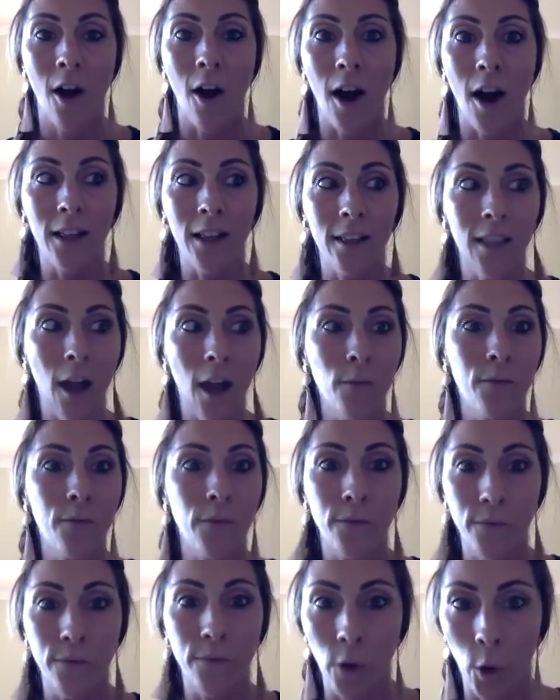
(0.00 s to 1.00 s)
I love
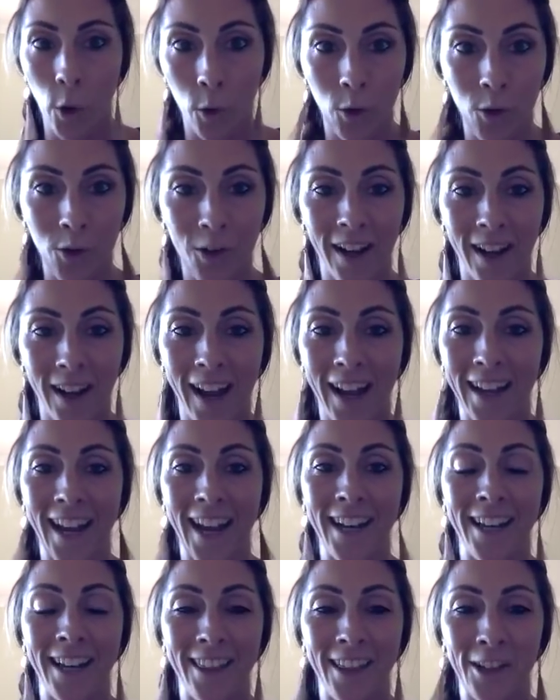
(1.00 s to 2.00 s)
food and
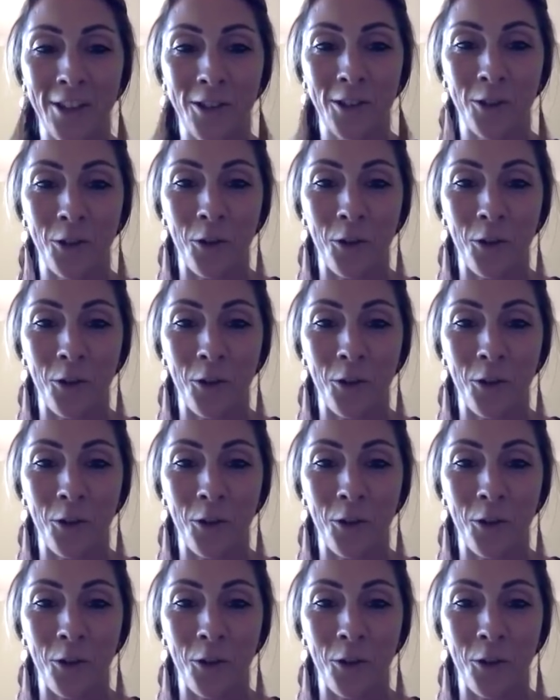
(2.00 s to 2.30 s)
anything to